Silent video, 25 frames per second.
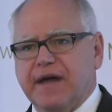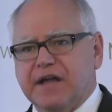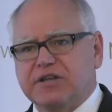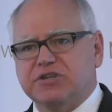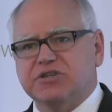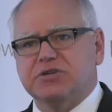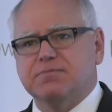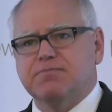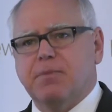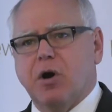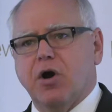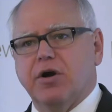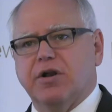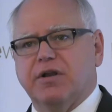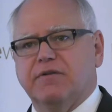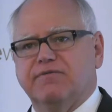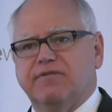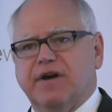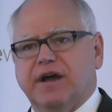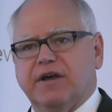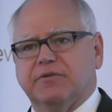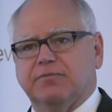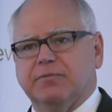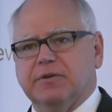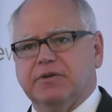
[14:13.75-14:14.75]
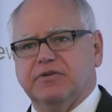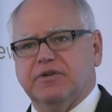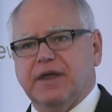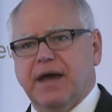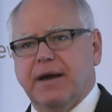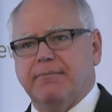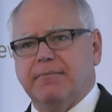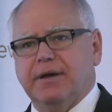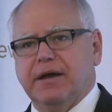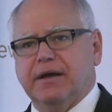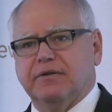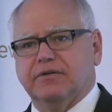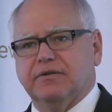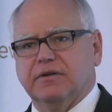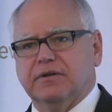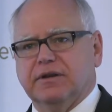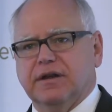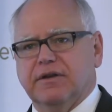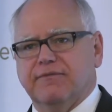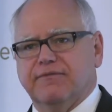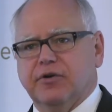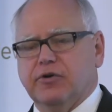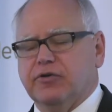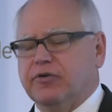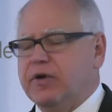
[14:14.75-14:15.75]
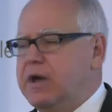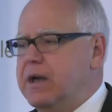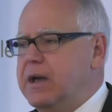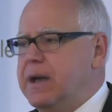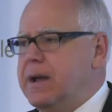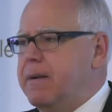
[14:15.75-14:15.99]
That's smart investments. That makes a difference.